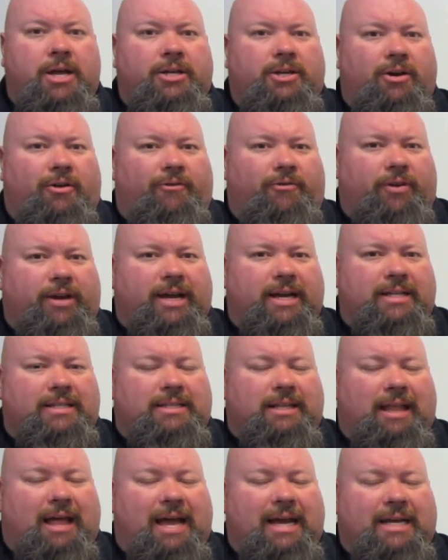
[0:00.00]
Don't forget
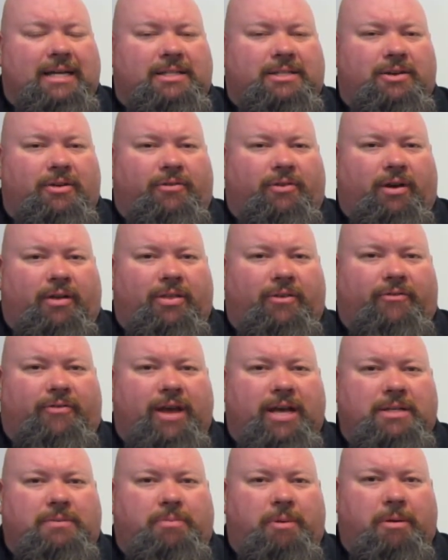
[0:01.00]
to like us over on the
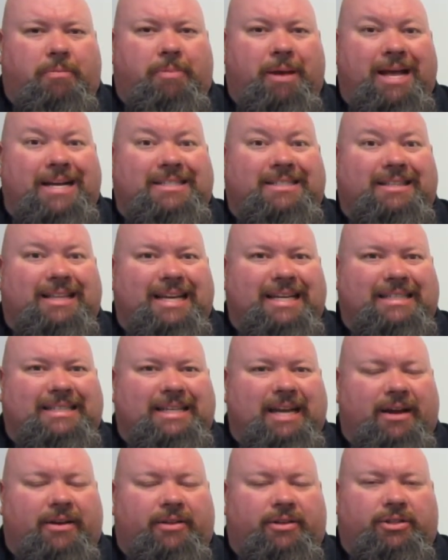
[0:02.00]
Facebook page. Links
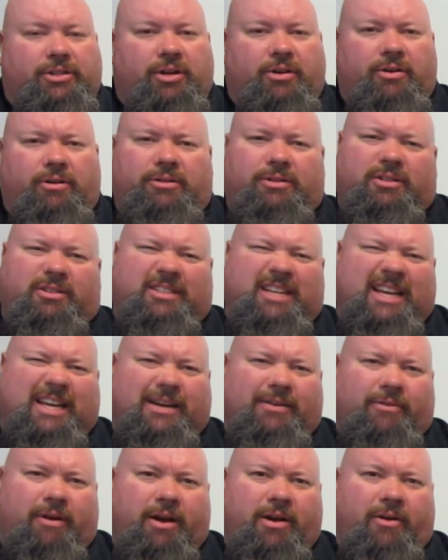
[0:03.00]
down in the show notes will
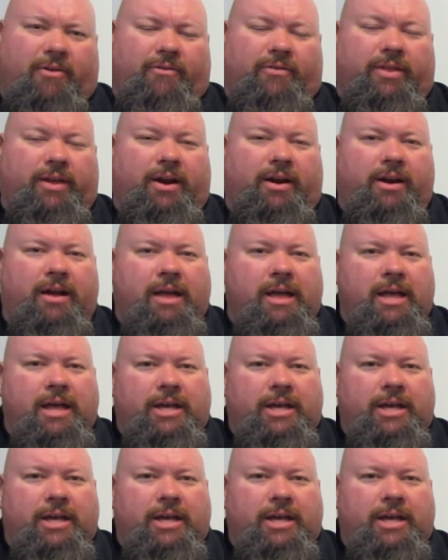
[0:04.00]
take you right over there.